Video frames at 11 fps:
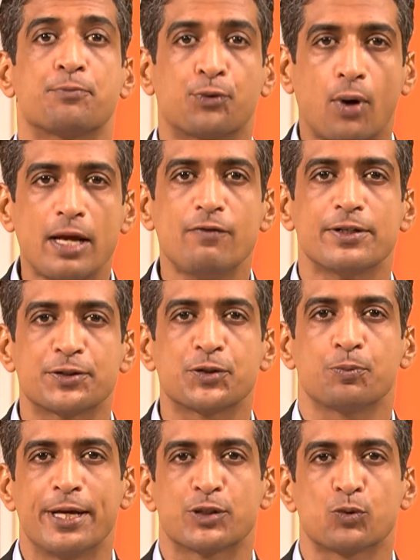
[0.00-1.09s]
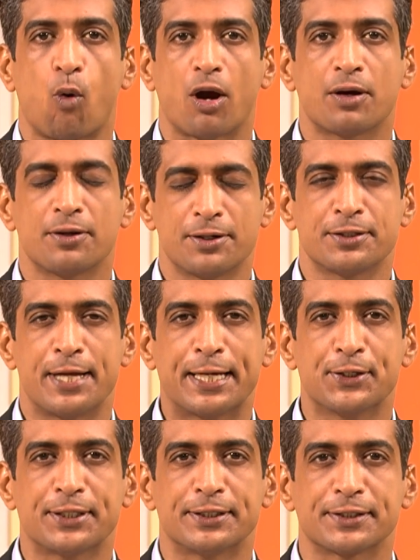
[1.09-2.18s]
private spacewalk. Take
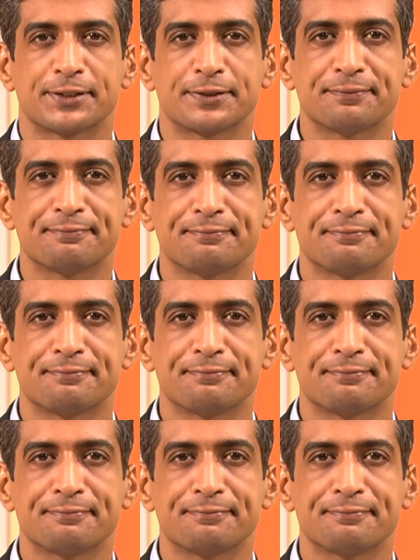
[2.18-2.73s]
a look at this.